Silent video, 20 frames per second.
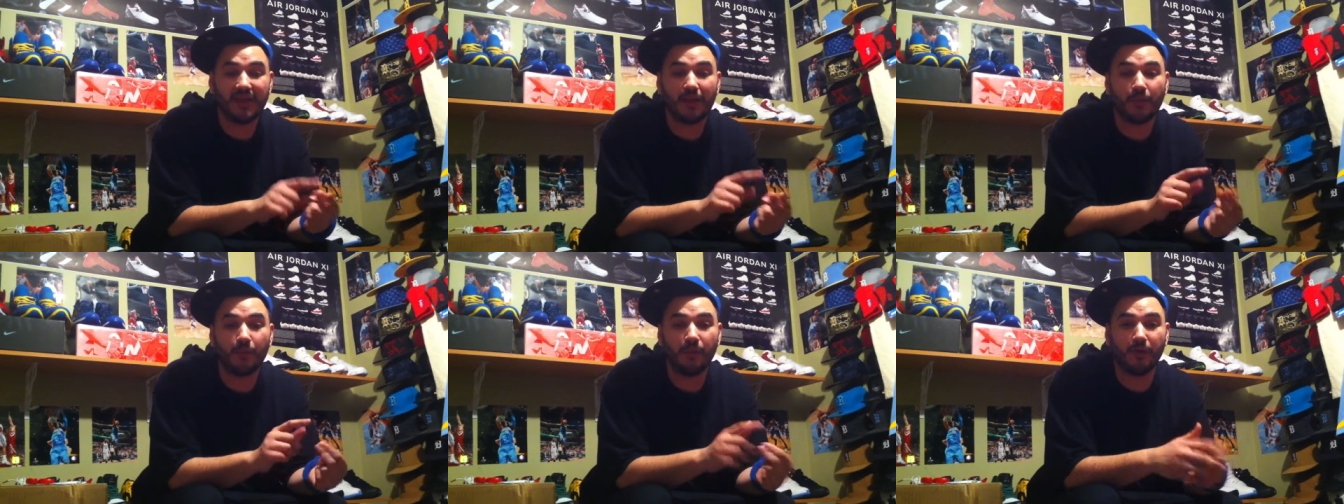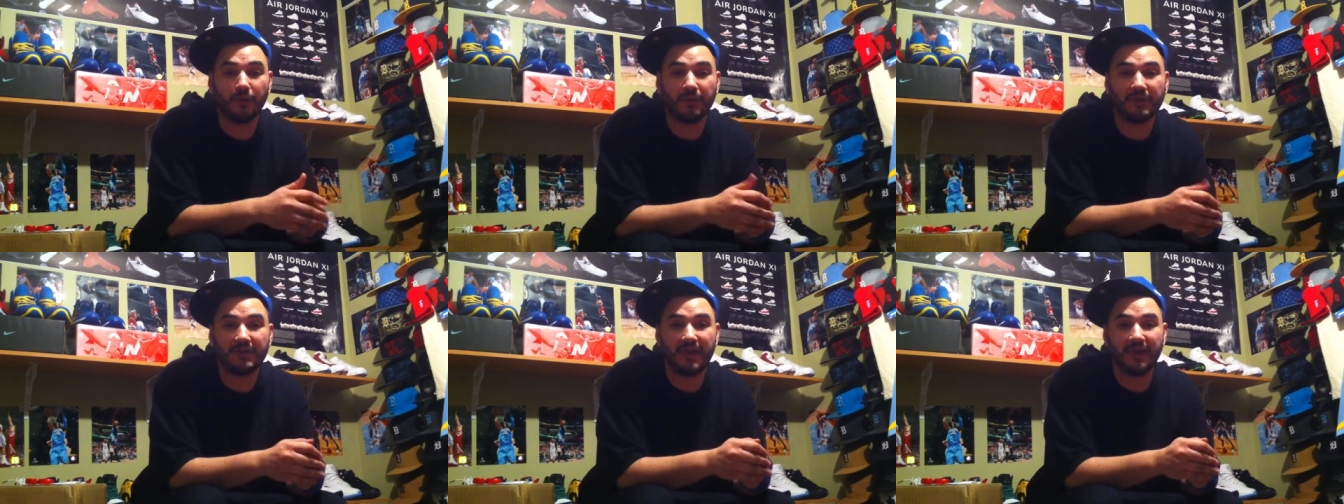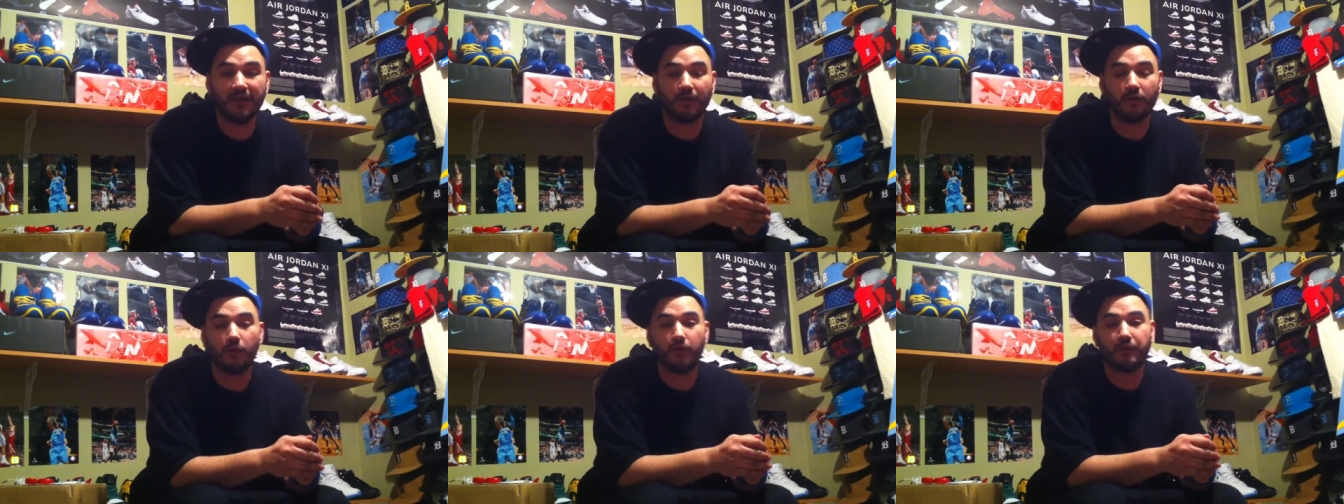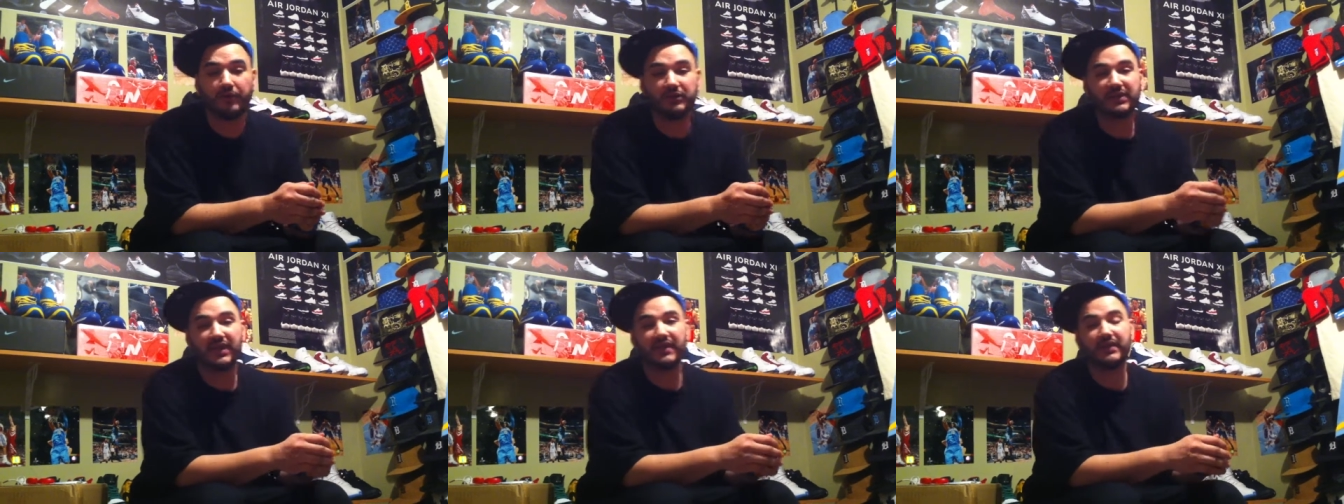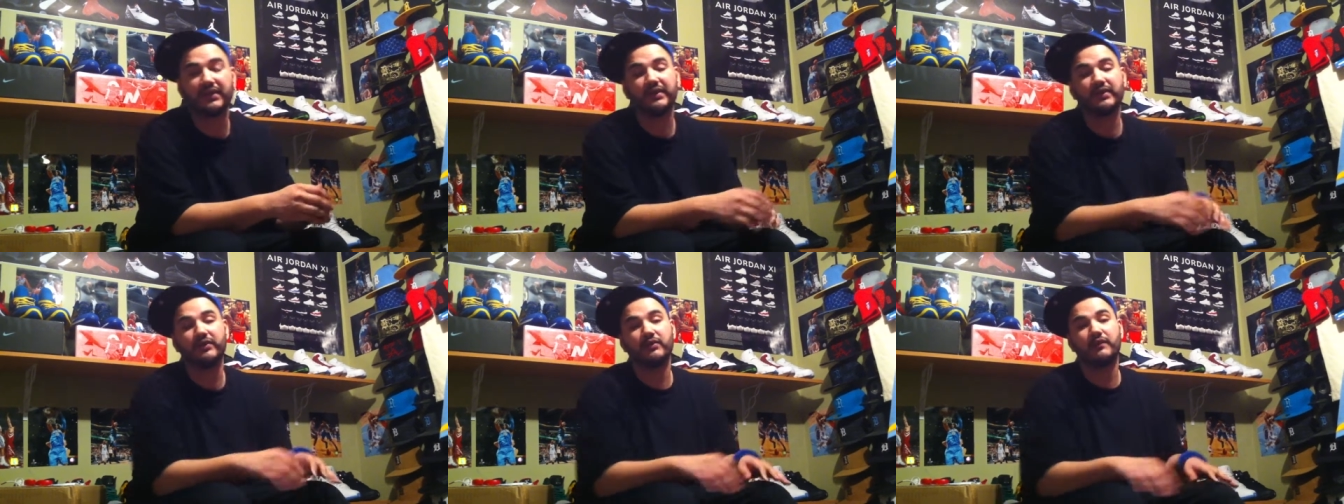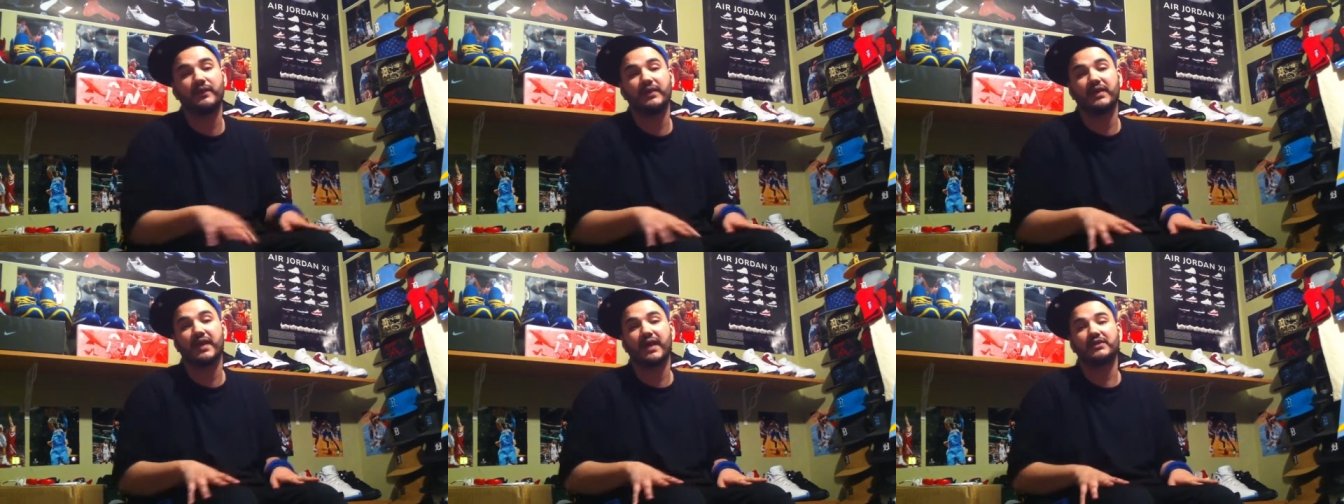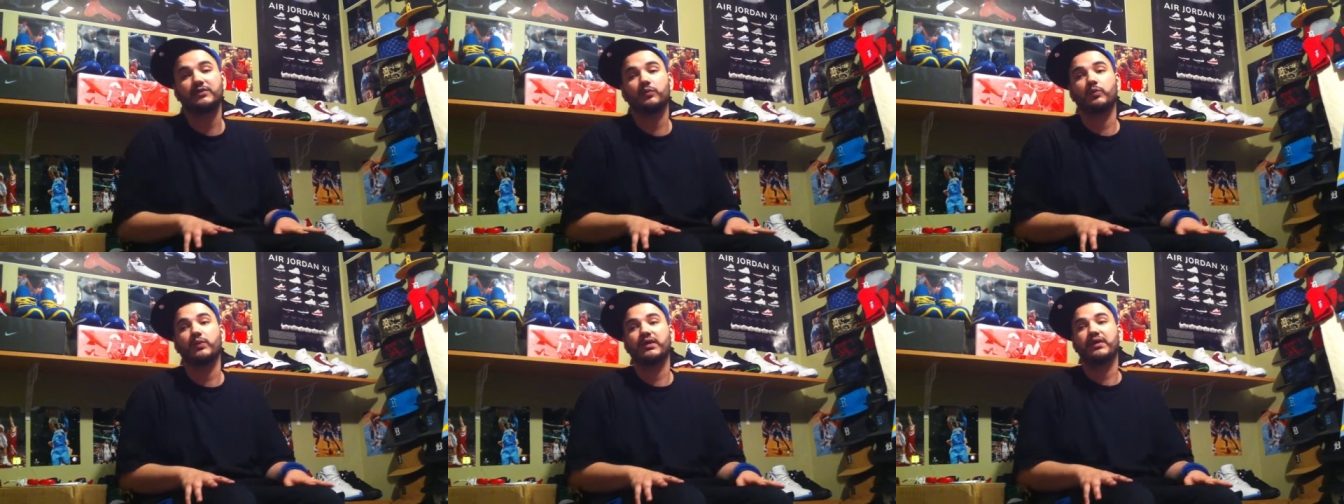I will be taking orders on here in the
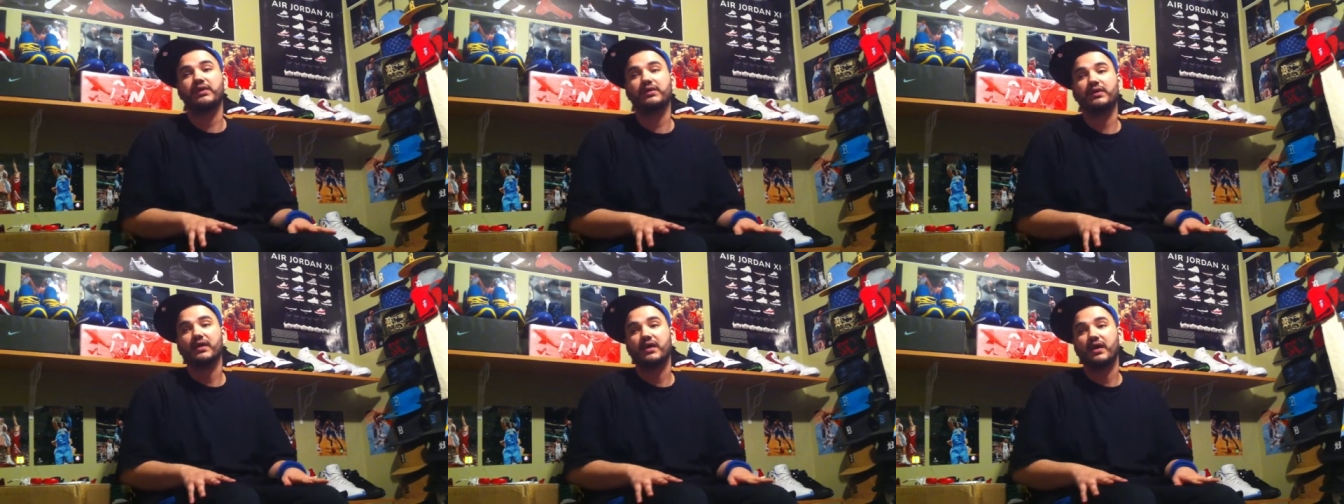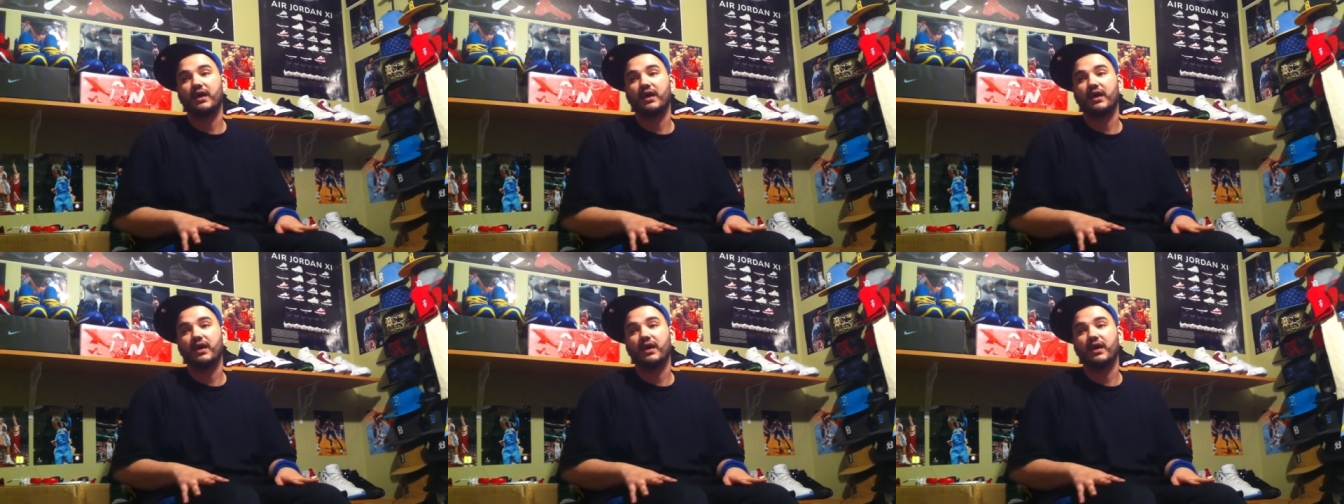next week.